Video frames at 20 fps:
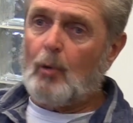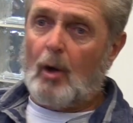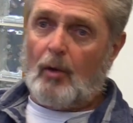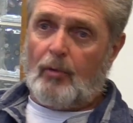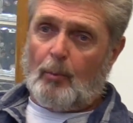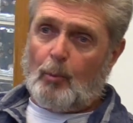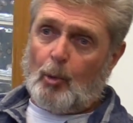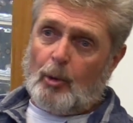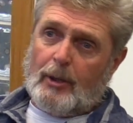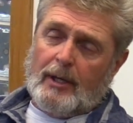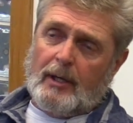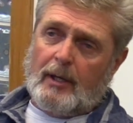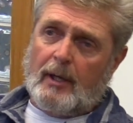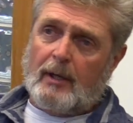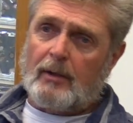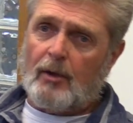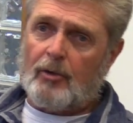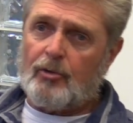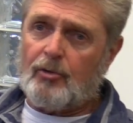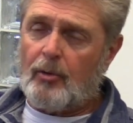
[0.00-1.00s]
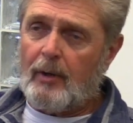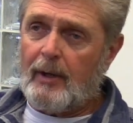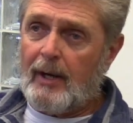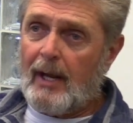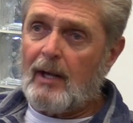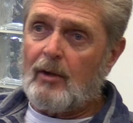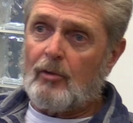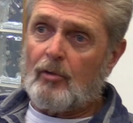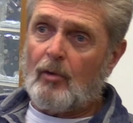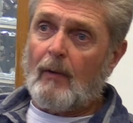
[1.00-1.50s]
Well, the marine industry,
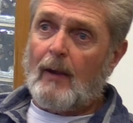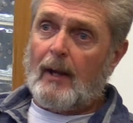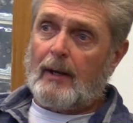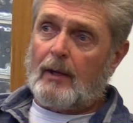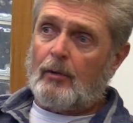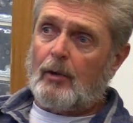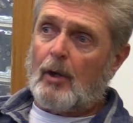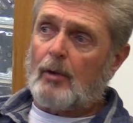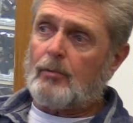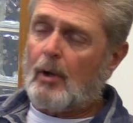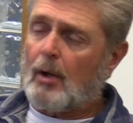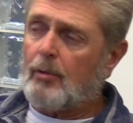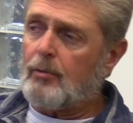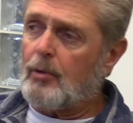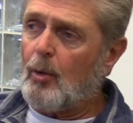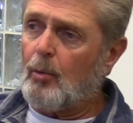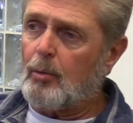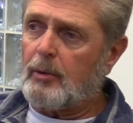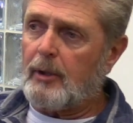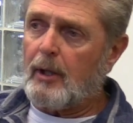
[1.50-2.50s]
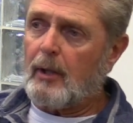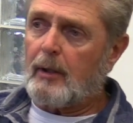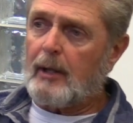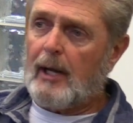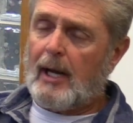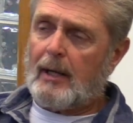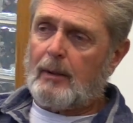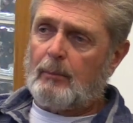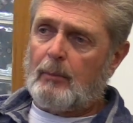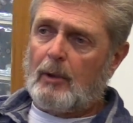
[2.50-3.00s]
that has a lot to do with the
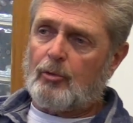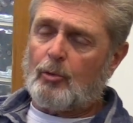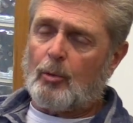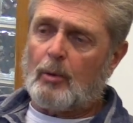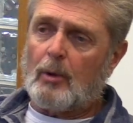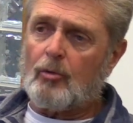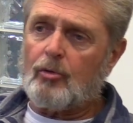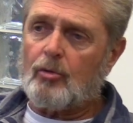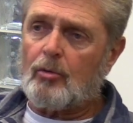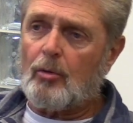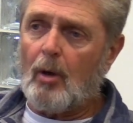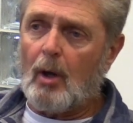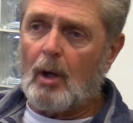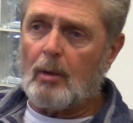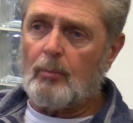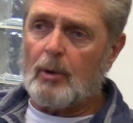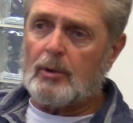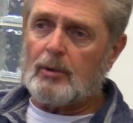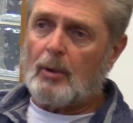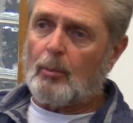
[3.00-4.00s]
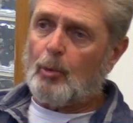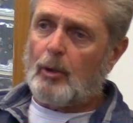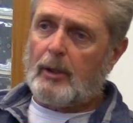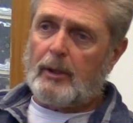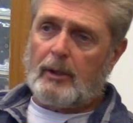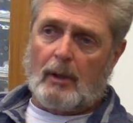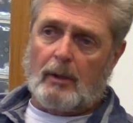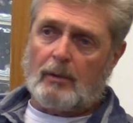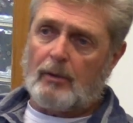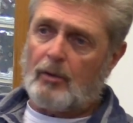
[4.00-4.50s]
economy is real strong, but the
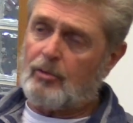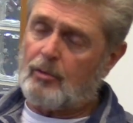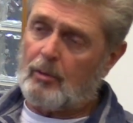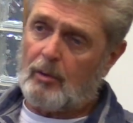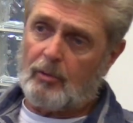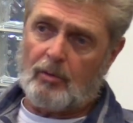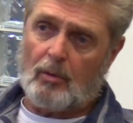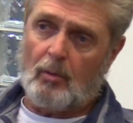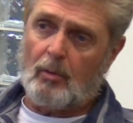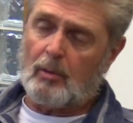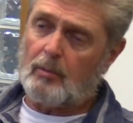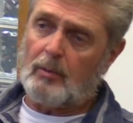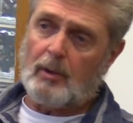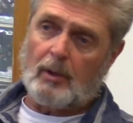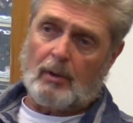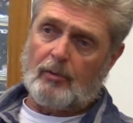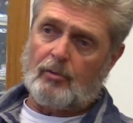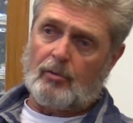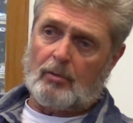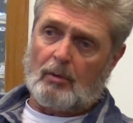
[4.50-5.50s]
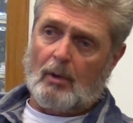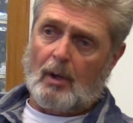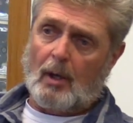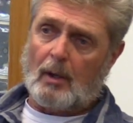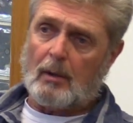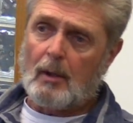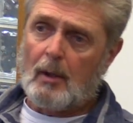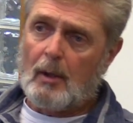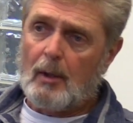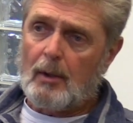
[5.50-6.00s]
marine industry is going really
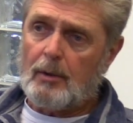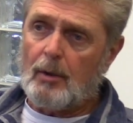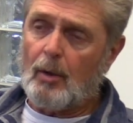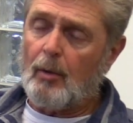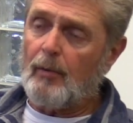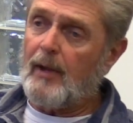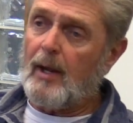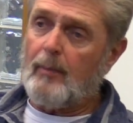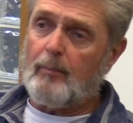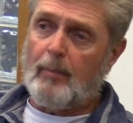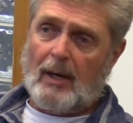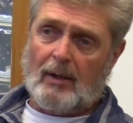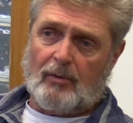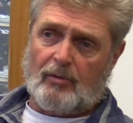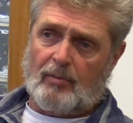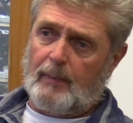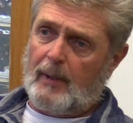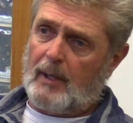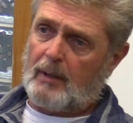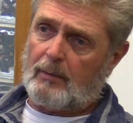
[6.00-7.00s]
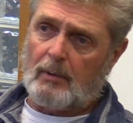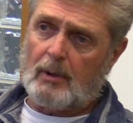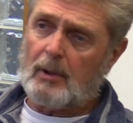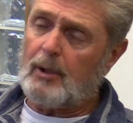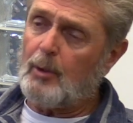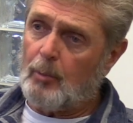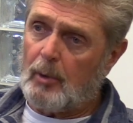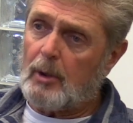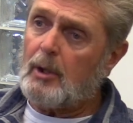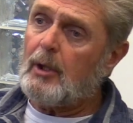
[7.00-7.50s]
strong. They bounce back
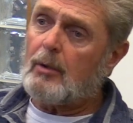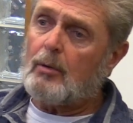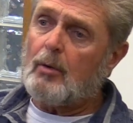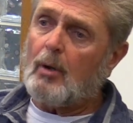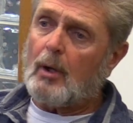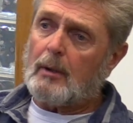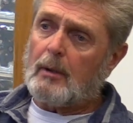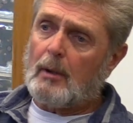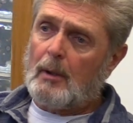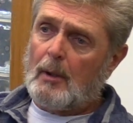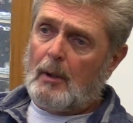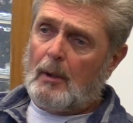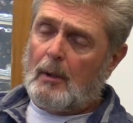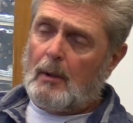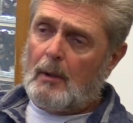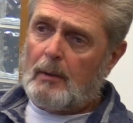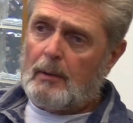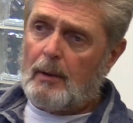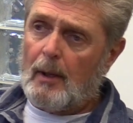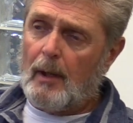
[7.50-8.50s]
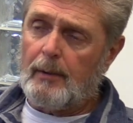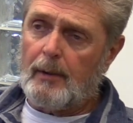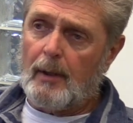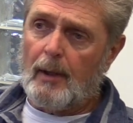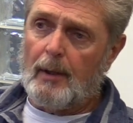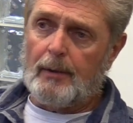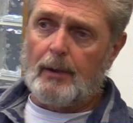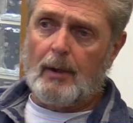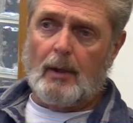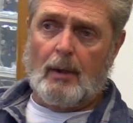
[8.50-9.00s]
really good.
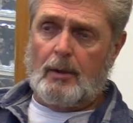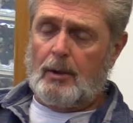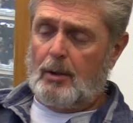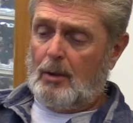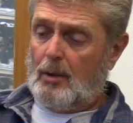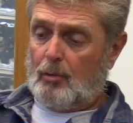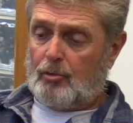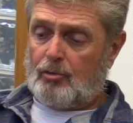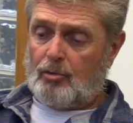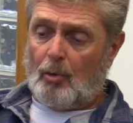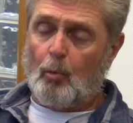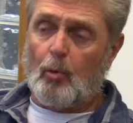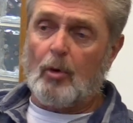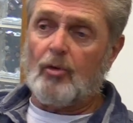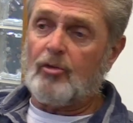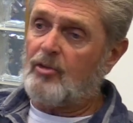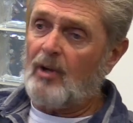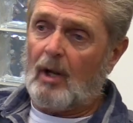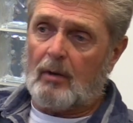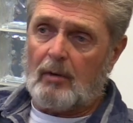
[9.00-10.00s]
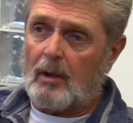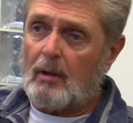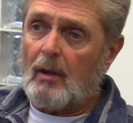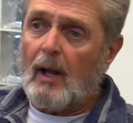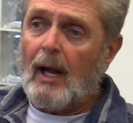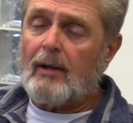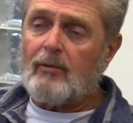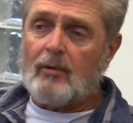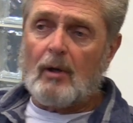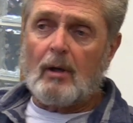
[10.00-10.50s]
So we're selling
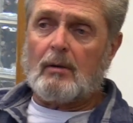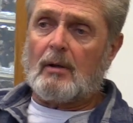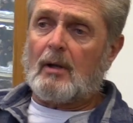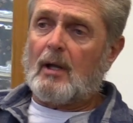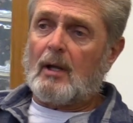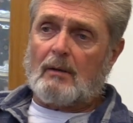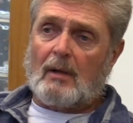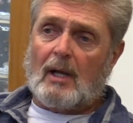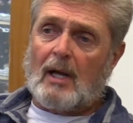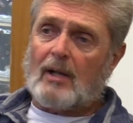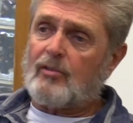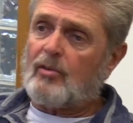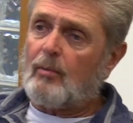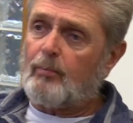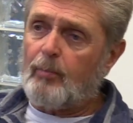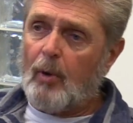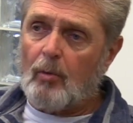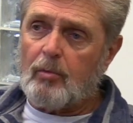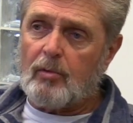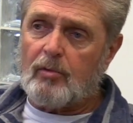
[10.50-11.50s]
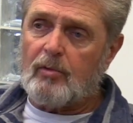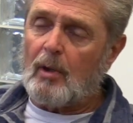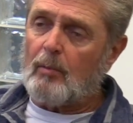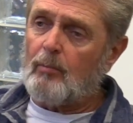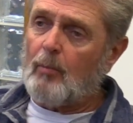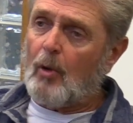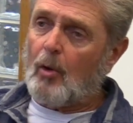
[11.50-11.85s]
lots of boats and